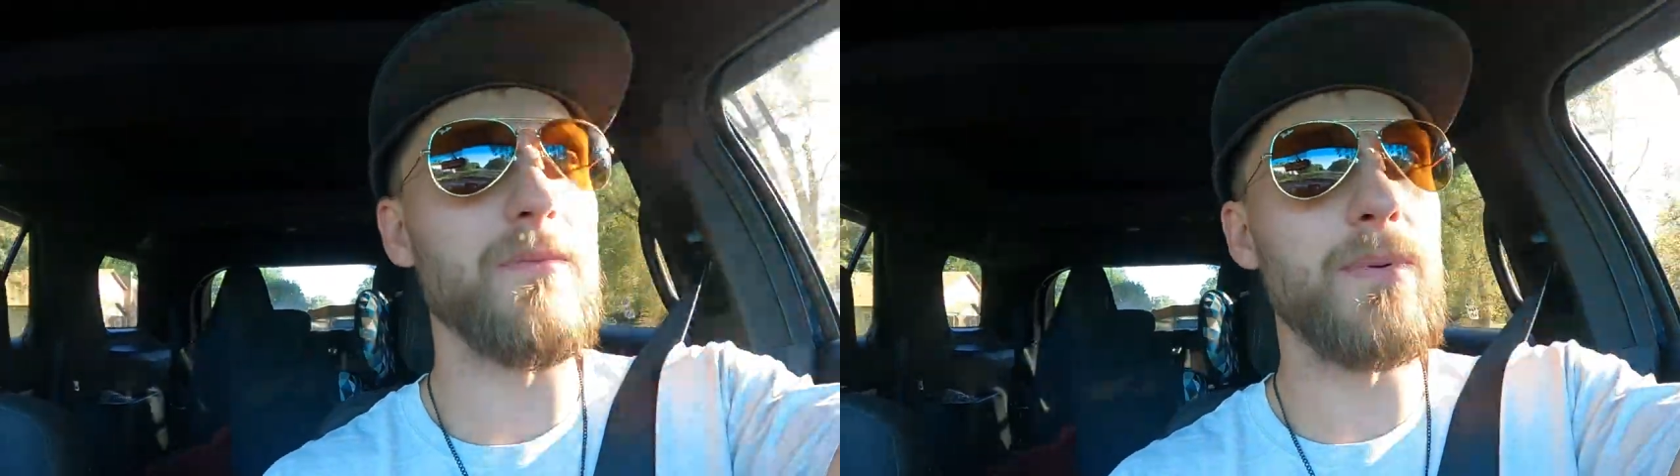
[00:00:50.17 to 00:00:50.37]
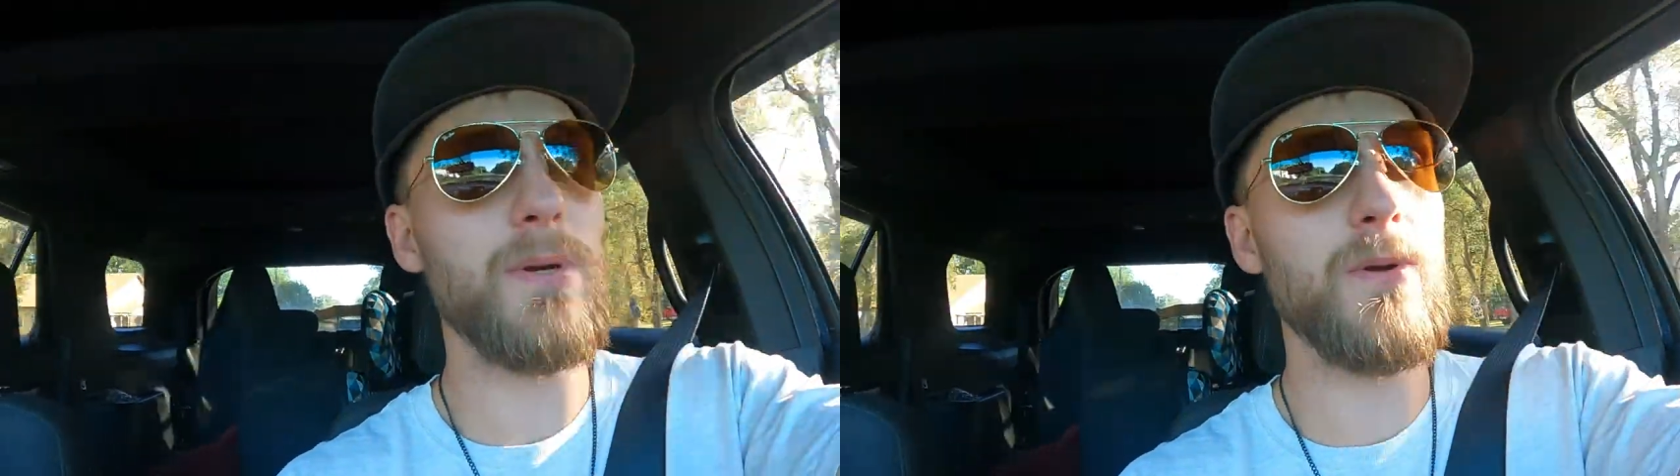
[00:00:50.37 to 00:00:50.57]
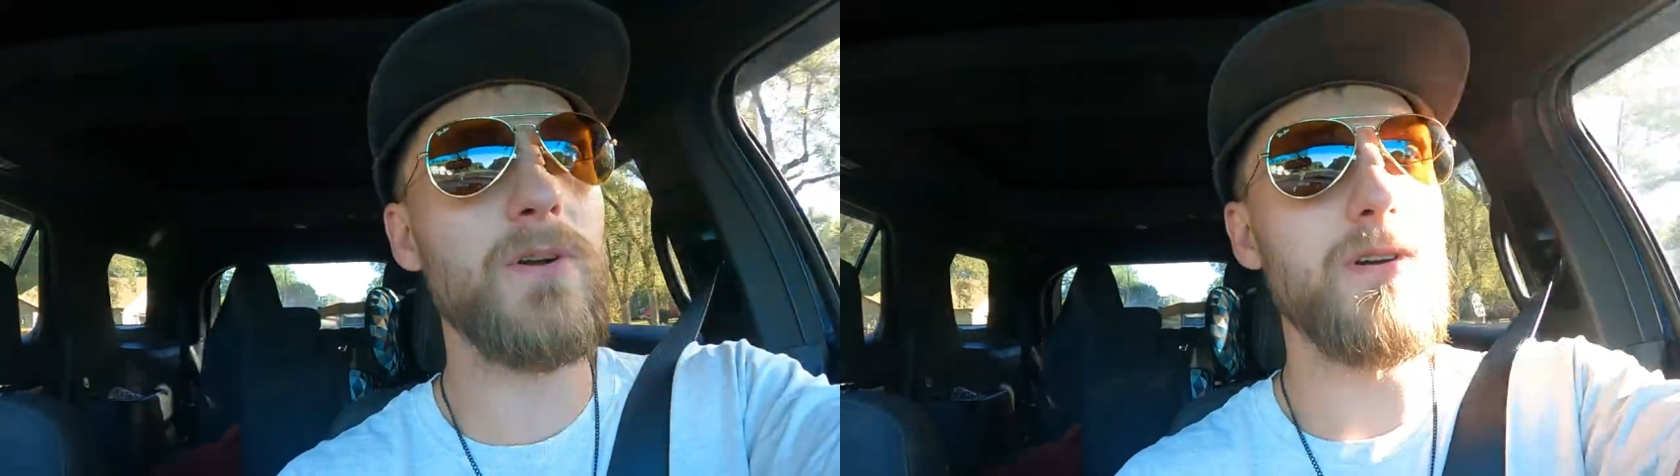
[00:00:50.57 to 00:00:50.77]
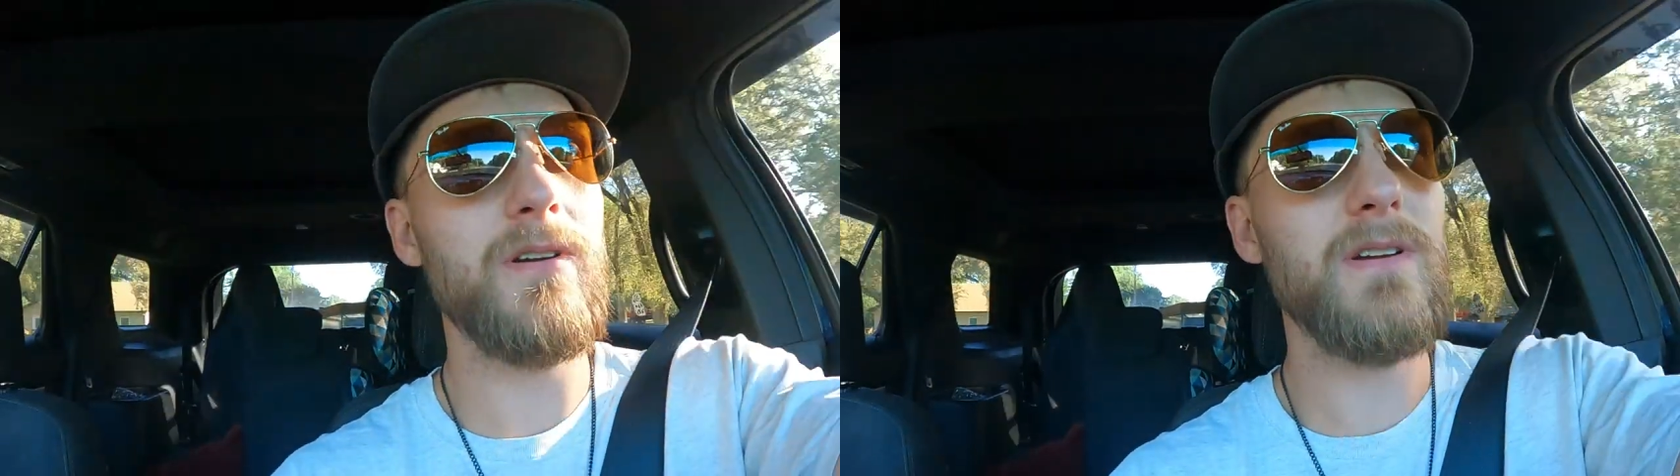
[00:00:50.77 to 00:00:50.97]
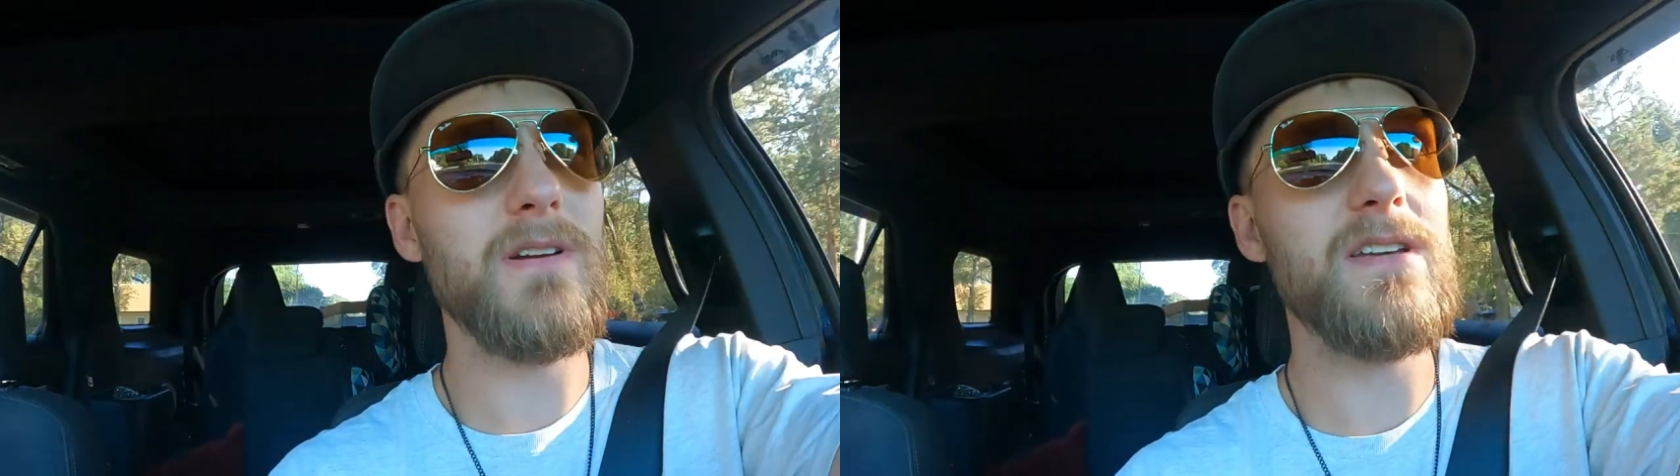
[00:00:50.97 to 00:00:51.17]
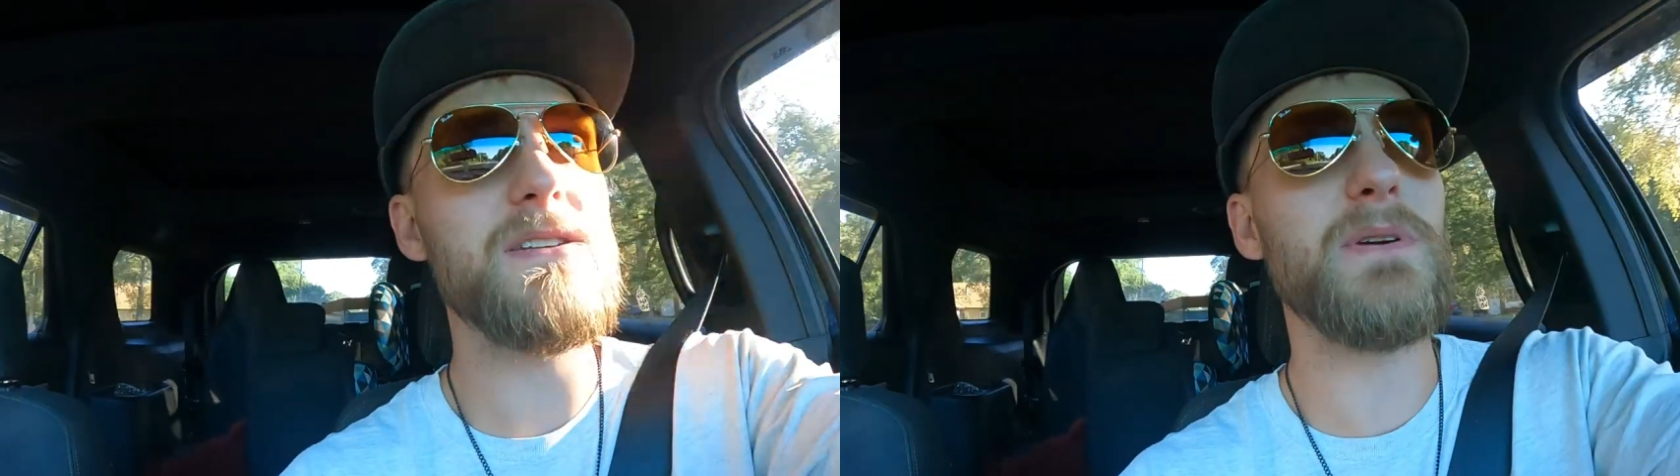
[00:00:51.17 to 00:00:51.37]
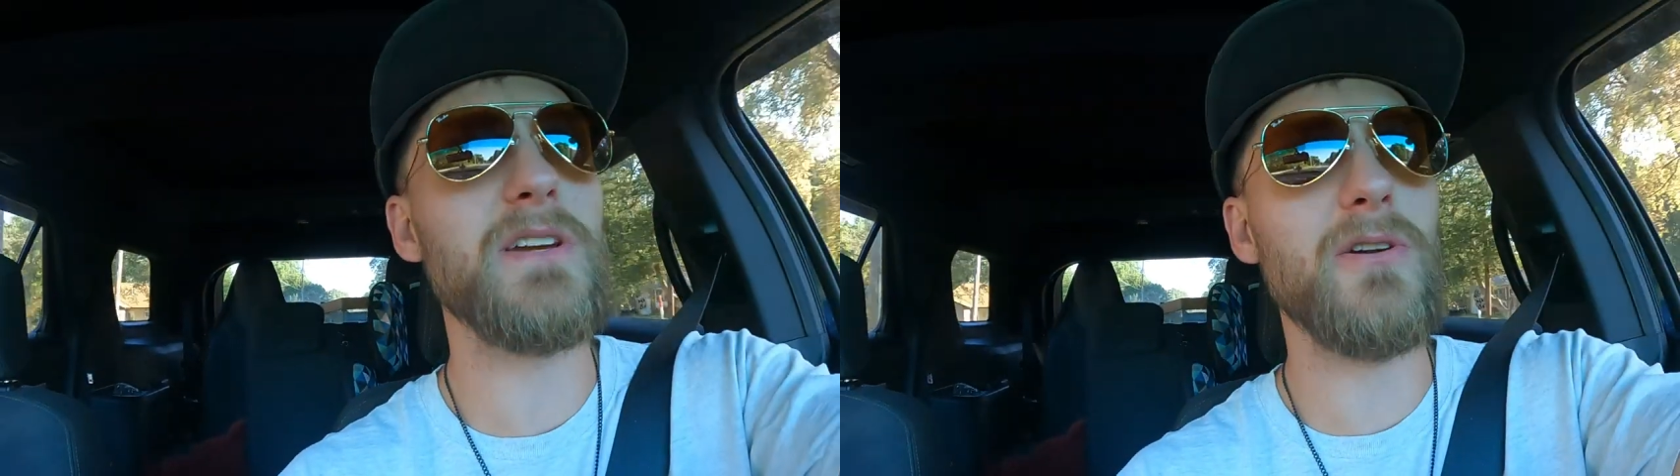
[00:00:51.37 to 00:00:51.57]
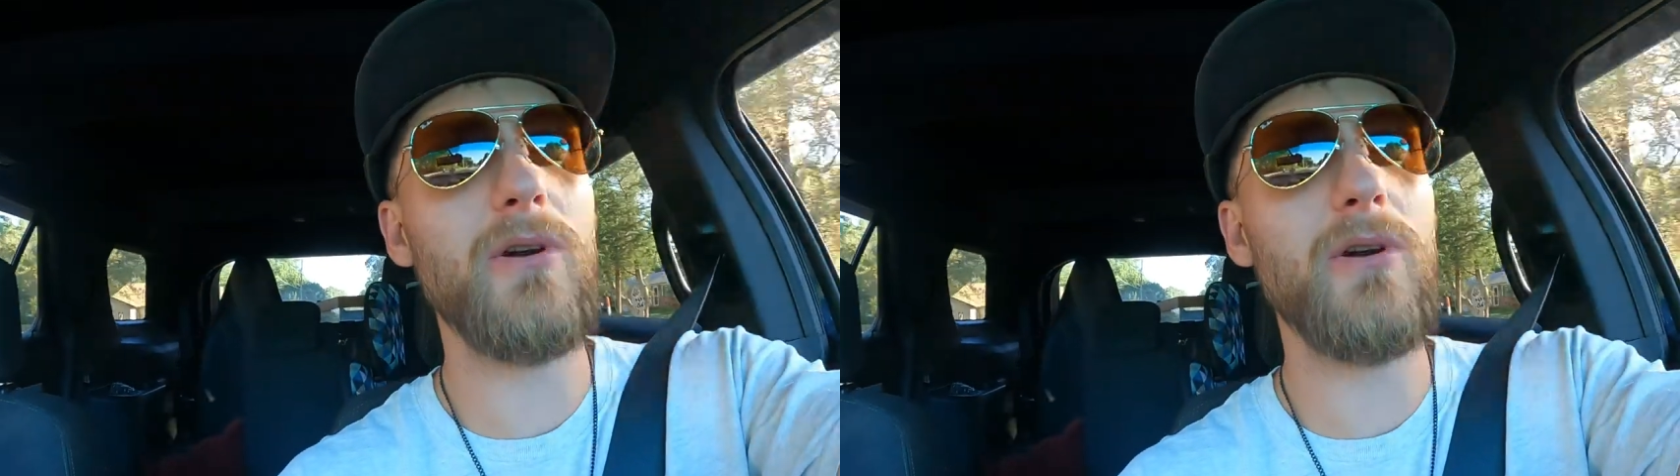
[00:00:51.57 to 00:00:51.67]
computer has been